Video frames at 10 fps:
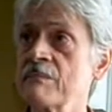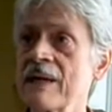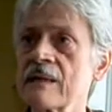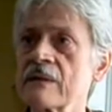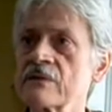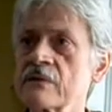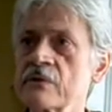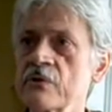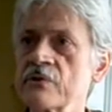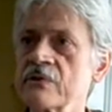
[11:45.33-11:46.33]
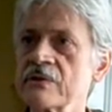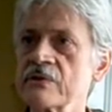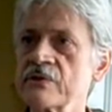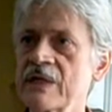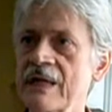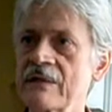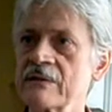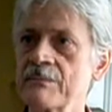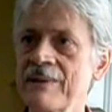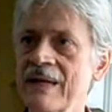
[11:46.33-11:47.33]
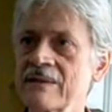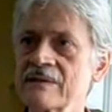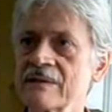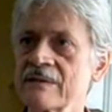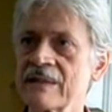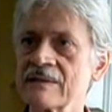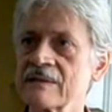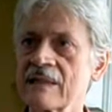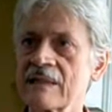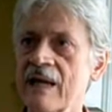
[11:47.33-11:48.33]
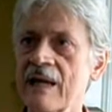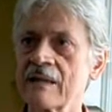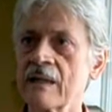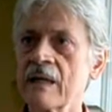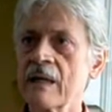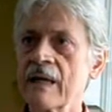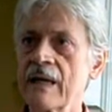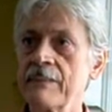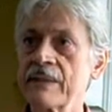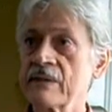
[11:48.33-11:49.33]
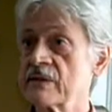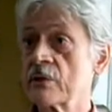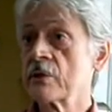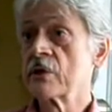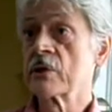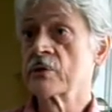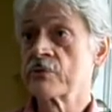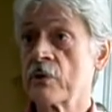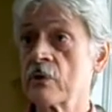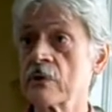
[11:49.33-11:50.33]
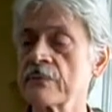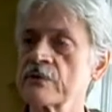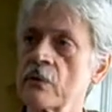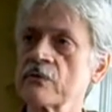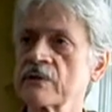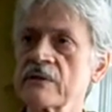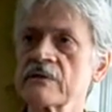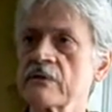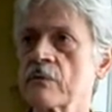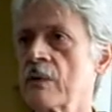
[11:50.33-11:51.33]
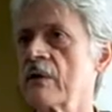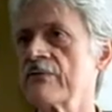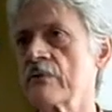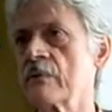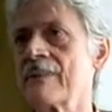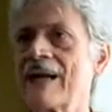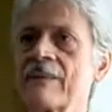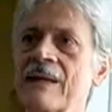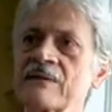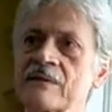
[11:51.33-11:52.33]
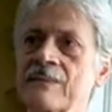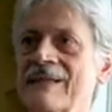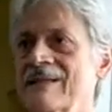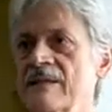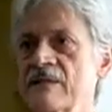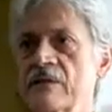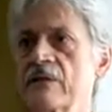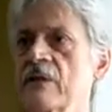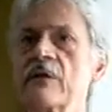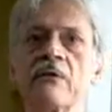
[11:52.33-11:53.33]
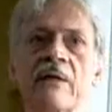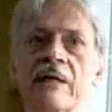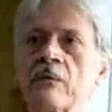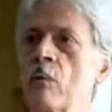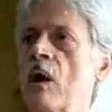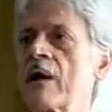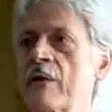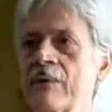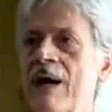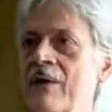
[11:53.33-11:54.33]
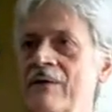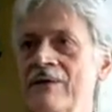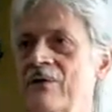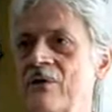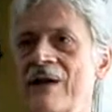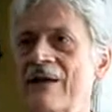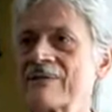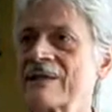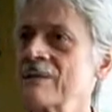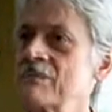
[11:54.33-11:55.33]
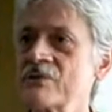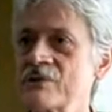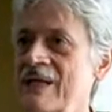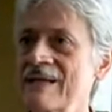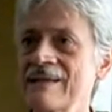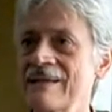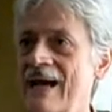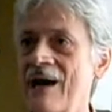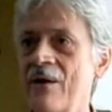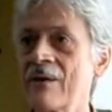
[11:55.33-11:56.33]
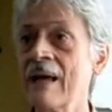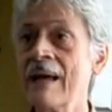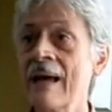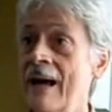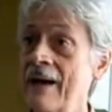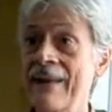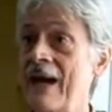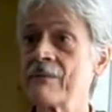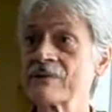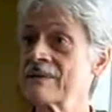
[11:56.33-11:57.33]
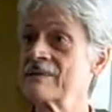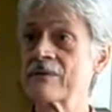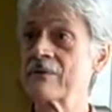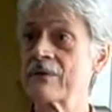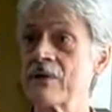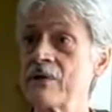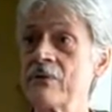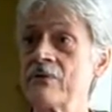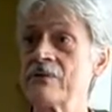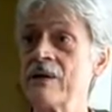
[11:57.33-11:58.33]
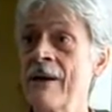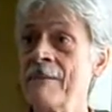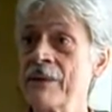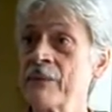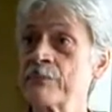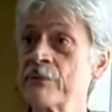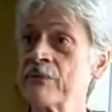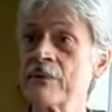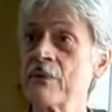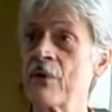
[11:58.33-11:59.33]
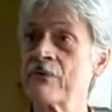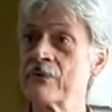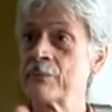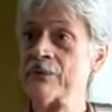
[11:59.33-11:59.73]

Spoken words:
mental institutions and chained to beds and things like that because they couldn't control them. So it was considered, well, if you lobotomize somebody, at least they can walk around and you don't have to keep them chained down. And that was considered a huge improvement over the